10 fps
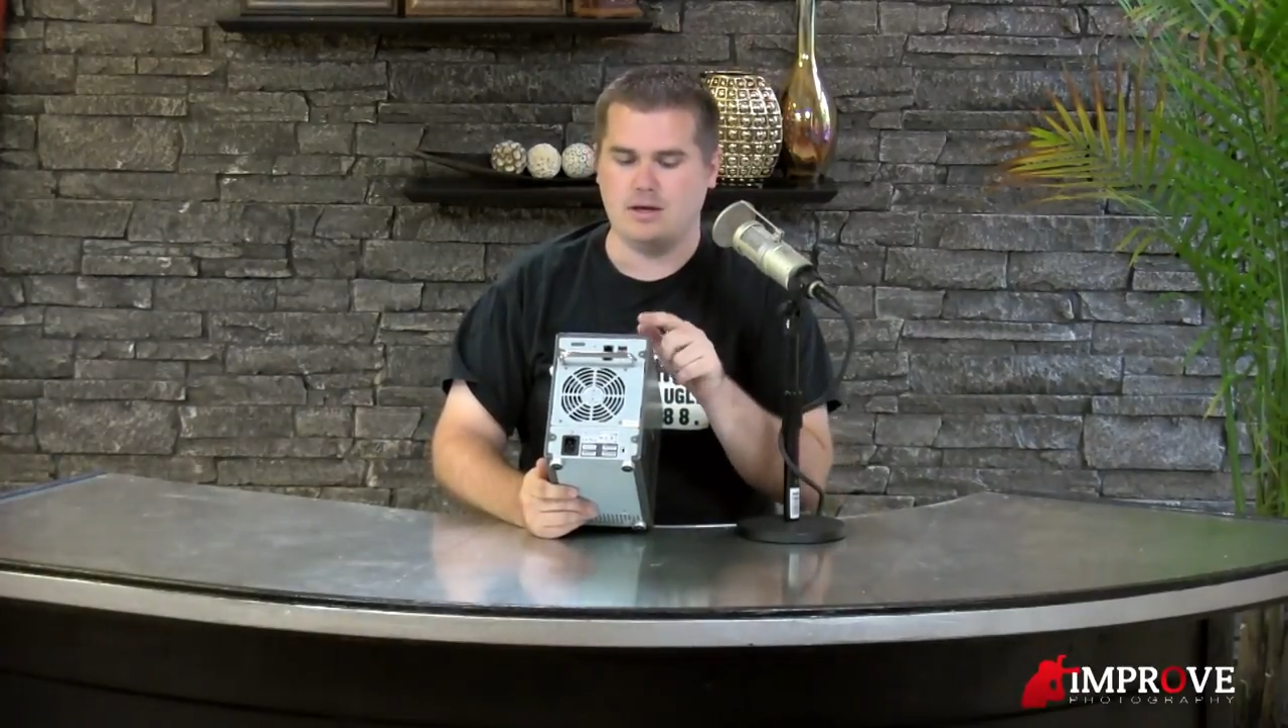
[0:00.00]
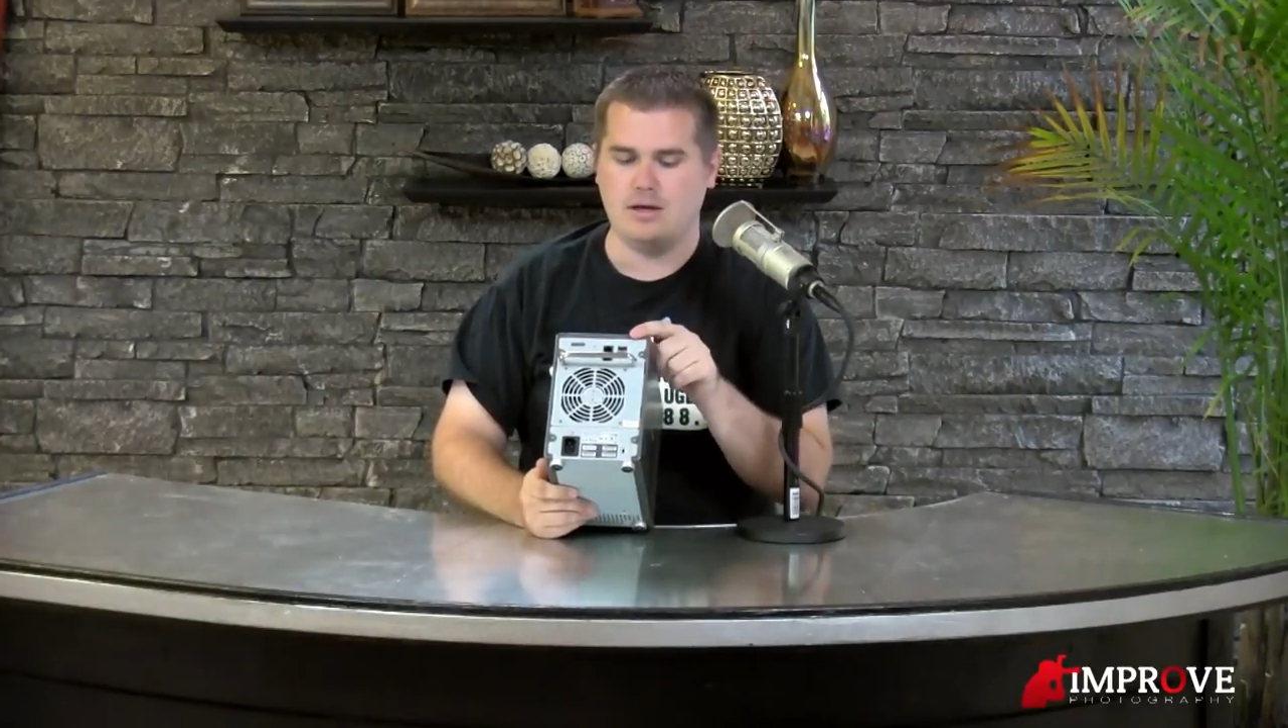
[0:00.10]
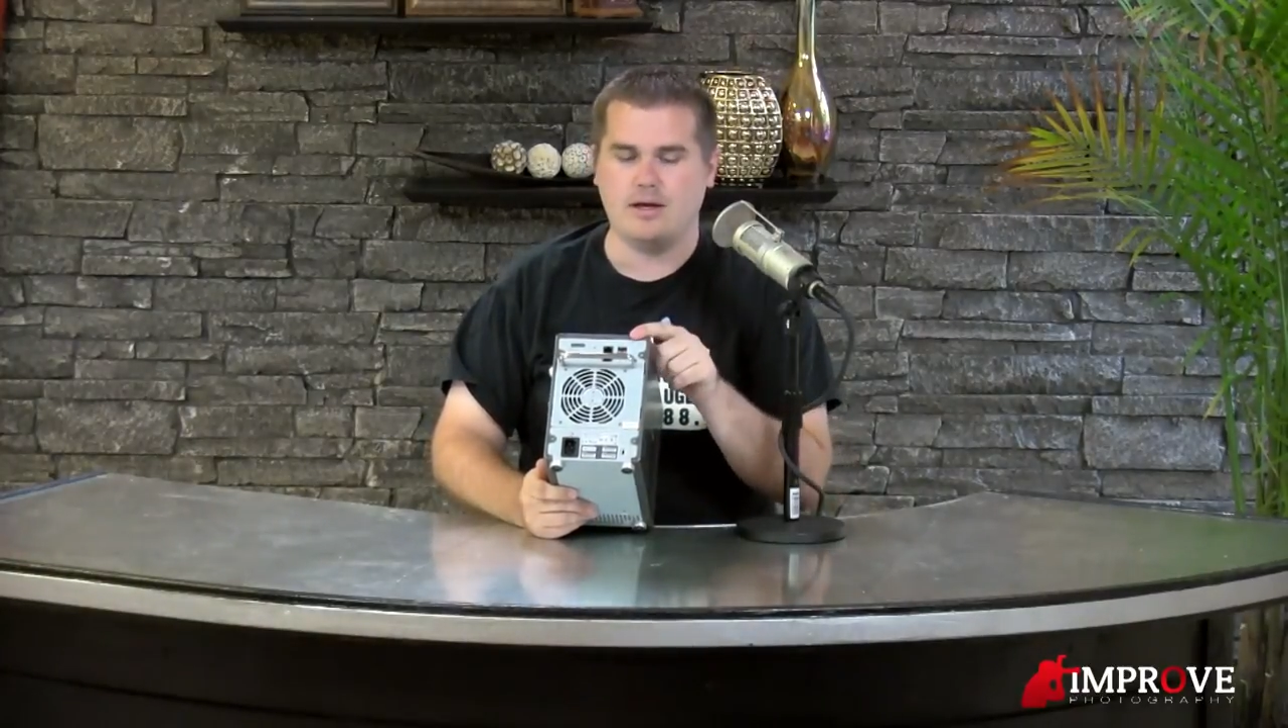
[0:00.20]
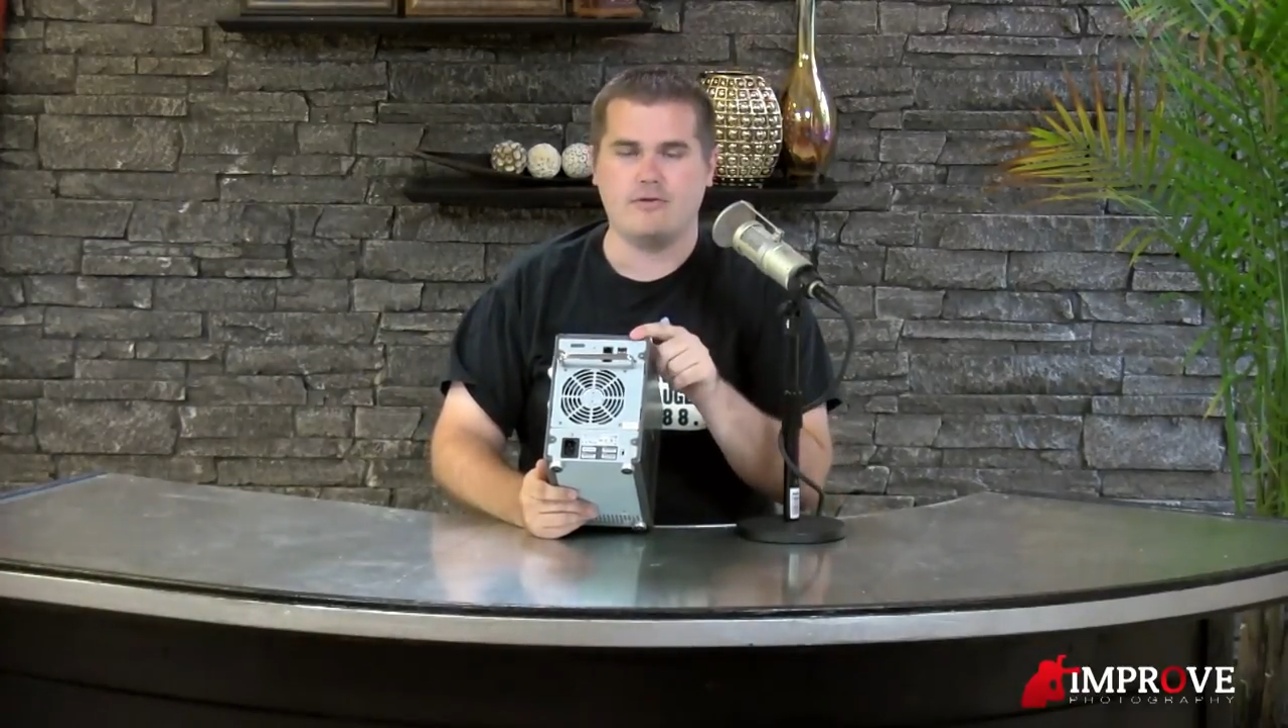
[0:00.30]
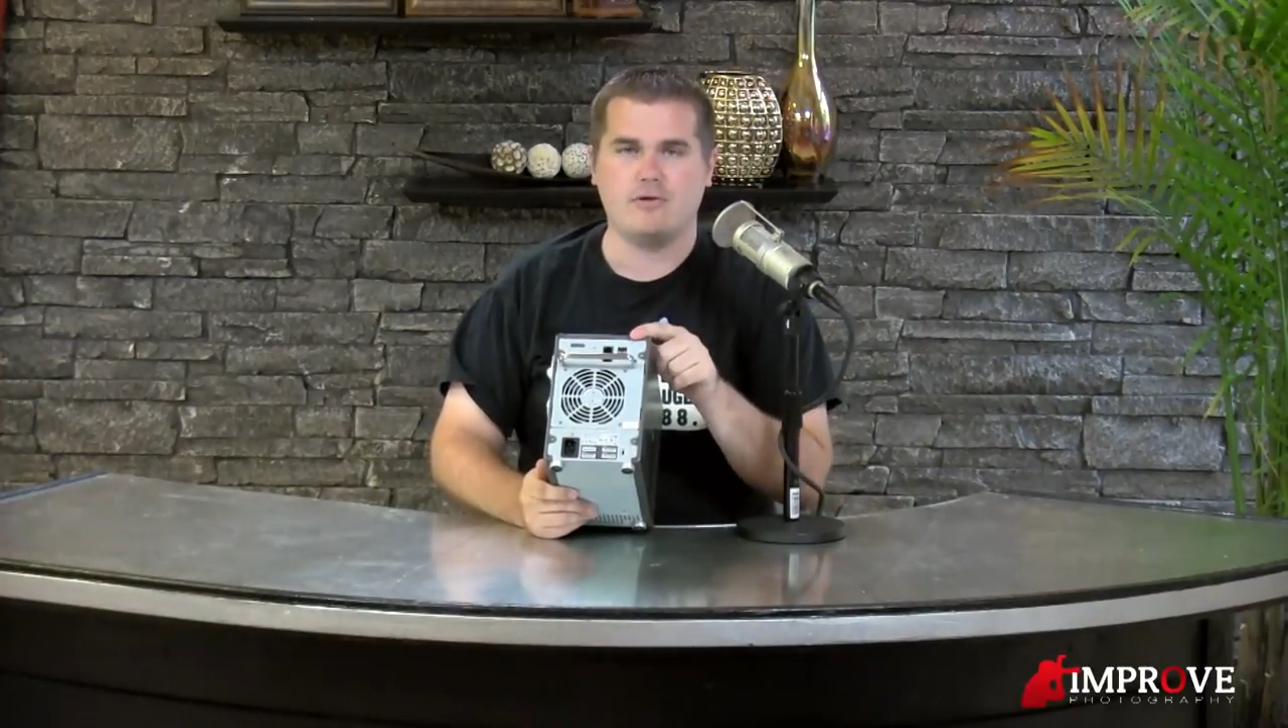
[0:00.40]

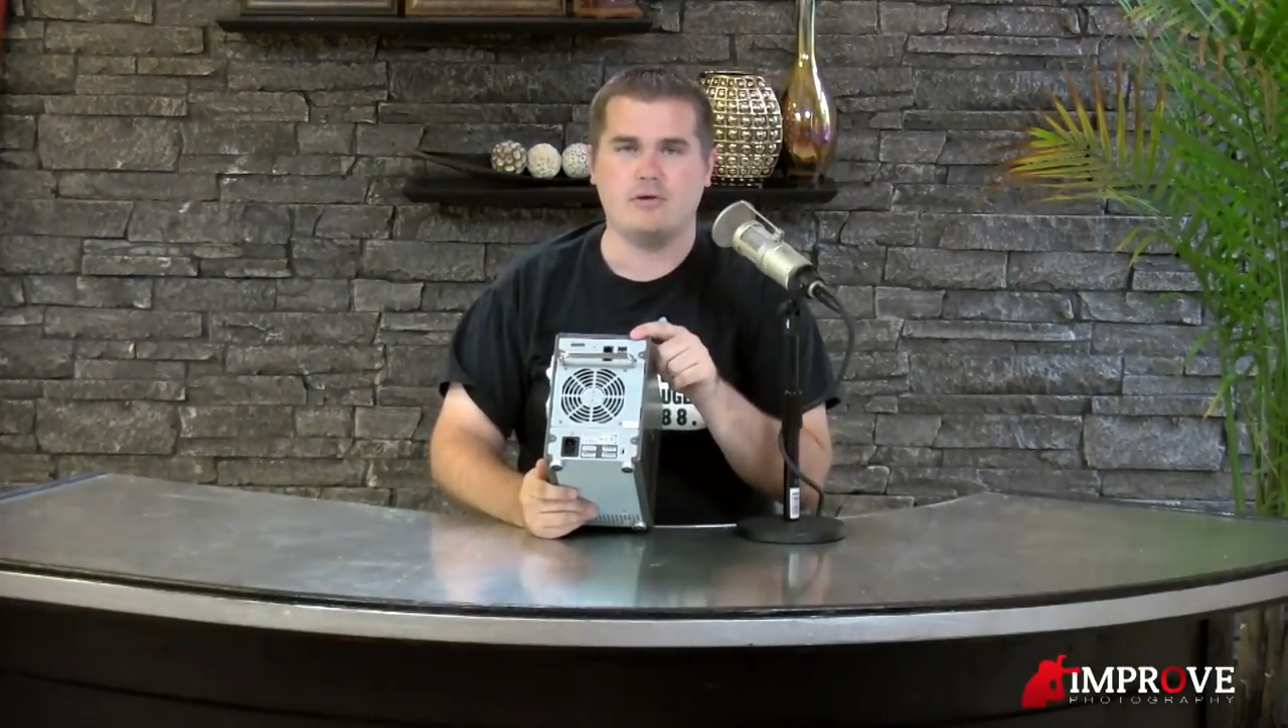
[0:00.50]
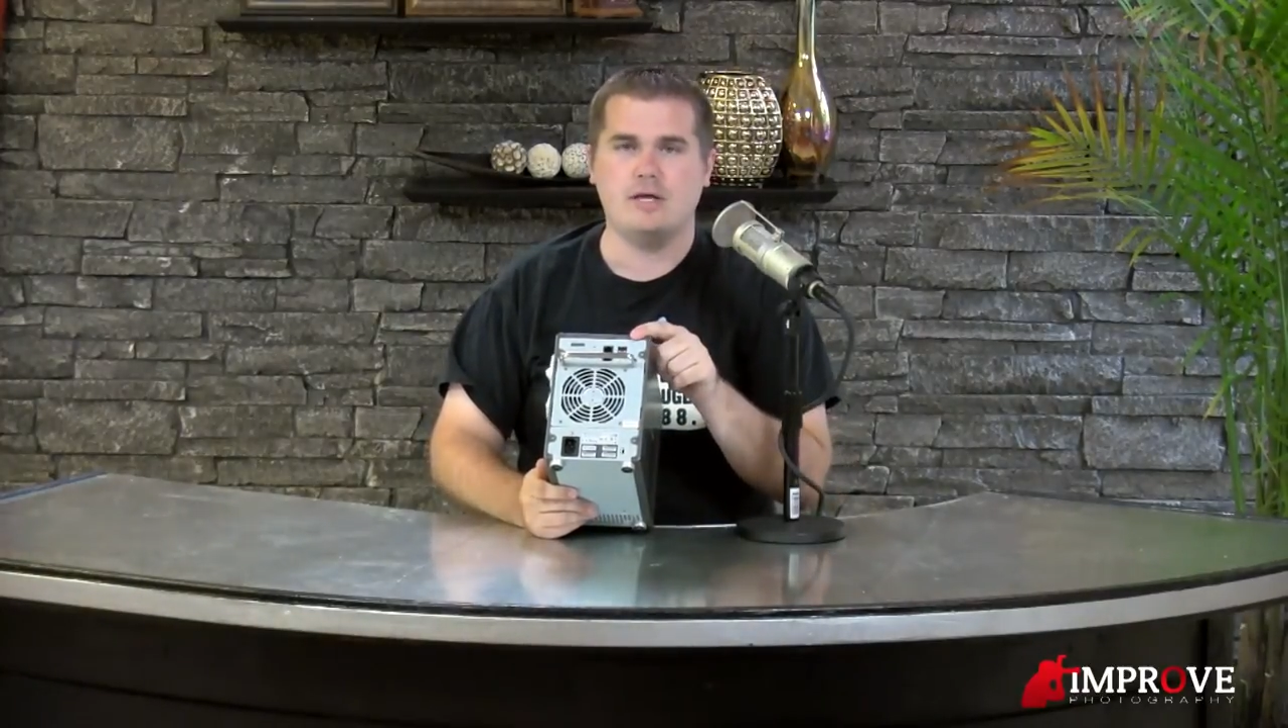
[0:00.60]
another